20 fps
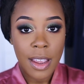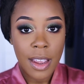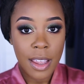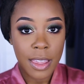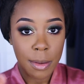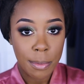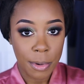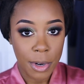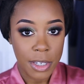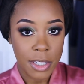
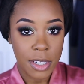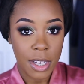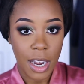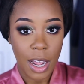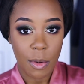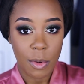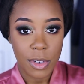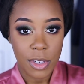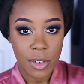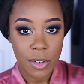and the brush that
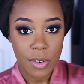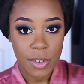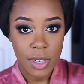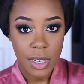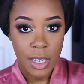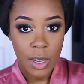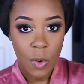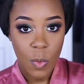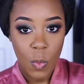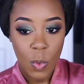I was
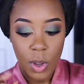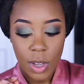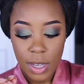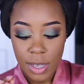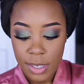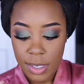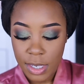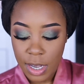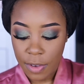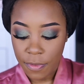using
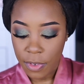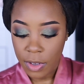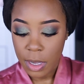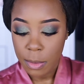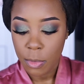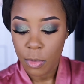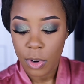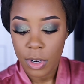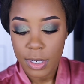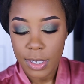was definitely
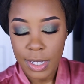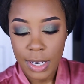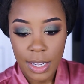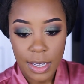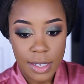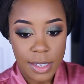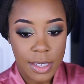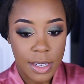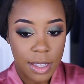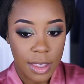more
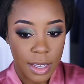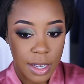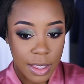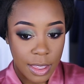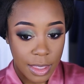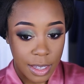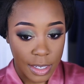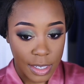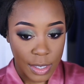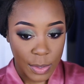dense
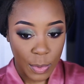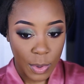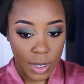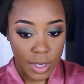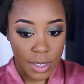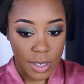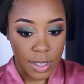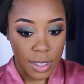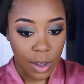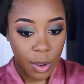than this
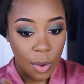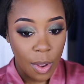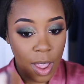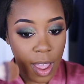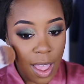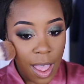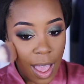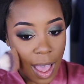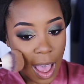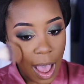one. So
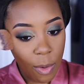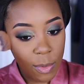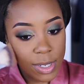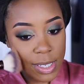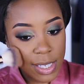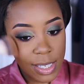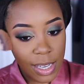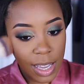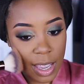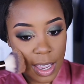I
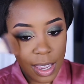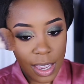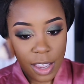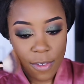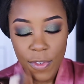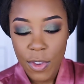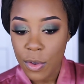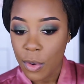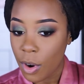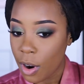would say
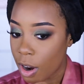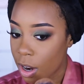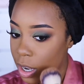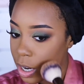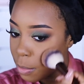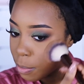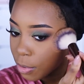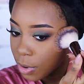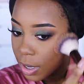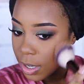if you are
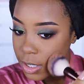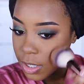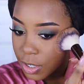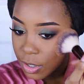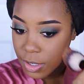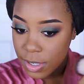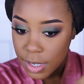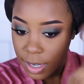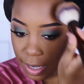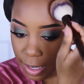gonna bronze
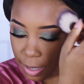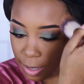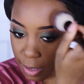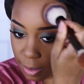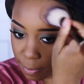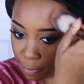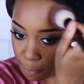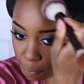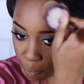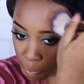your
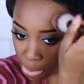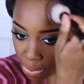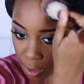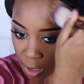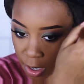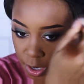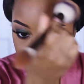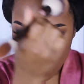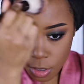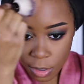skin,
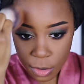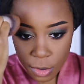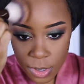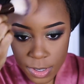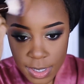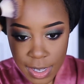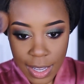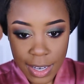use